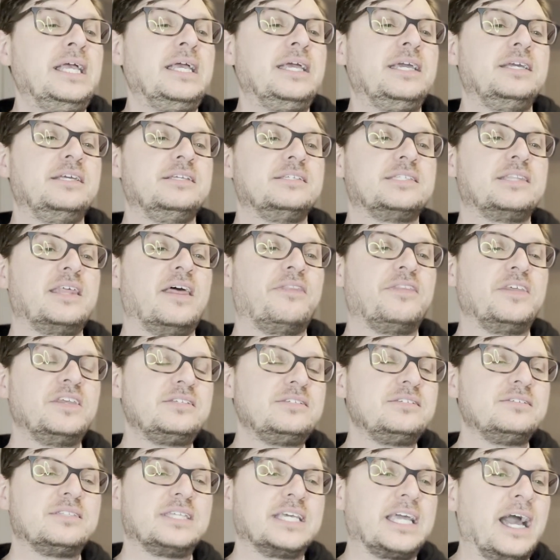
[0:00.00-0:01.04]
is that this
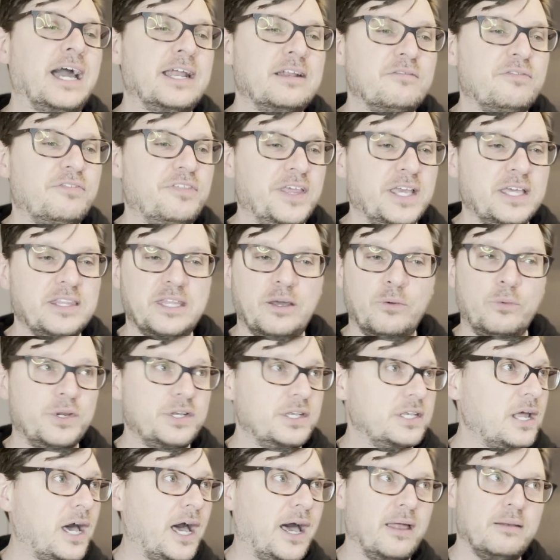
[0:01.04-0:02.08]
is the kind of thing that would
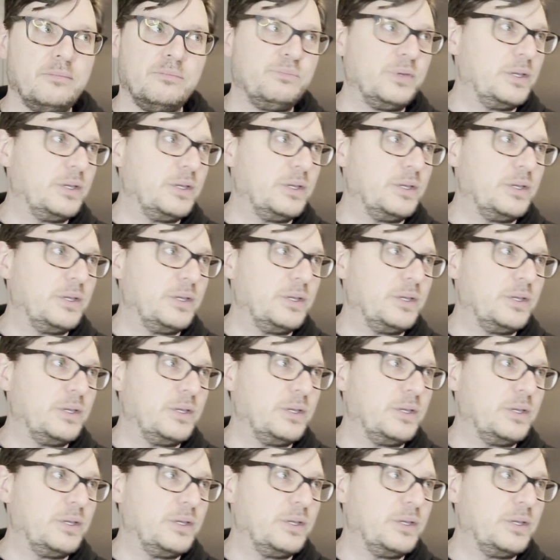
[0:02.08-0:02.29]
not